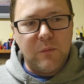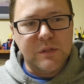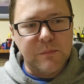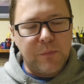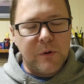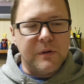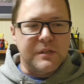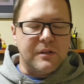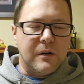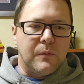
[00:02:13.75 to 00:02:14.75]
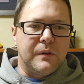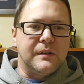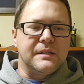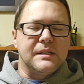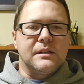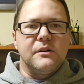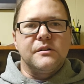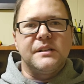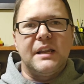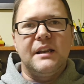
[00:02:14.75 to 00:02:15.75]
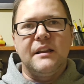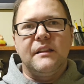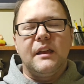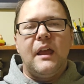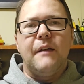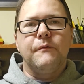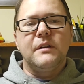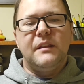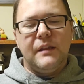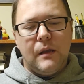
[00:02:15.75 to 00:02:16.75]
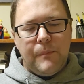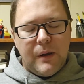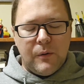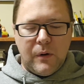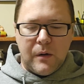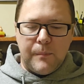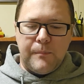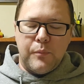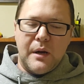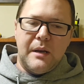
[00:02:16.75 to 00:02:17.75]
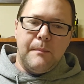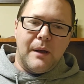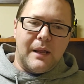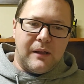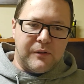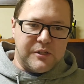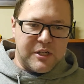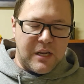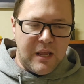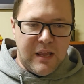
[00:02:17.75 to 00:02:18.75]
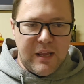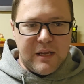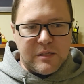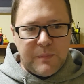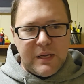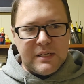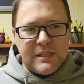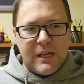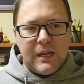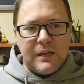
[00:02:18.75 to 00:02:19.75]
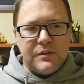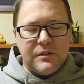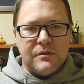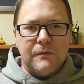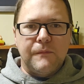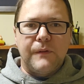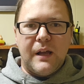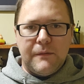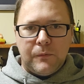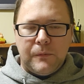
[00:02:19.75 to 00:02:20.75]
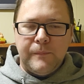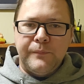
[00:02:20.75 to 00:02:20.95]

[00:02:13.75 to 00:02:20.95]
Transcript: What's important to start with is this understanding that everything about our brain biology is based on survival.